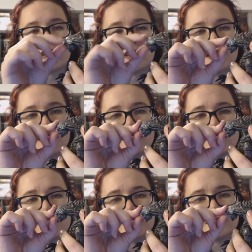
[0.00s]
Can I get
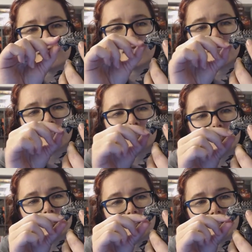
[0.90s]
his?
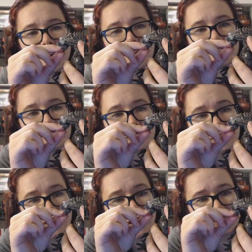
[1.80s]
Yes,
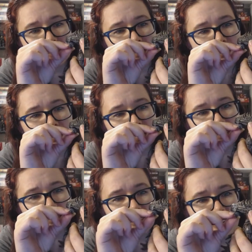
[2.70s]
you can kind of see the
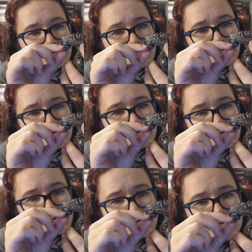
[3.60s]
second set
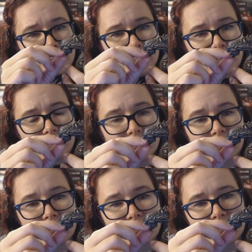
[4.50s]
of teeth.
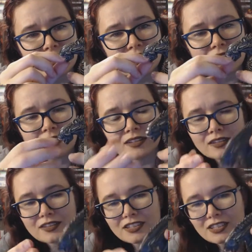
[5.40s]

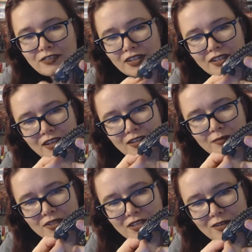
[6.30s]
Let's see if I can get
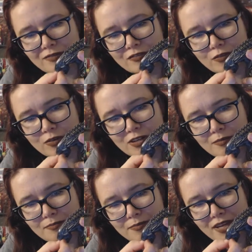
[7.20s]
them to come
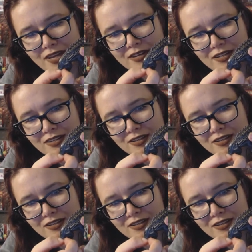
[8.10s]
forward a bit.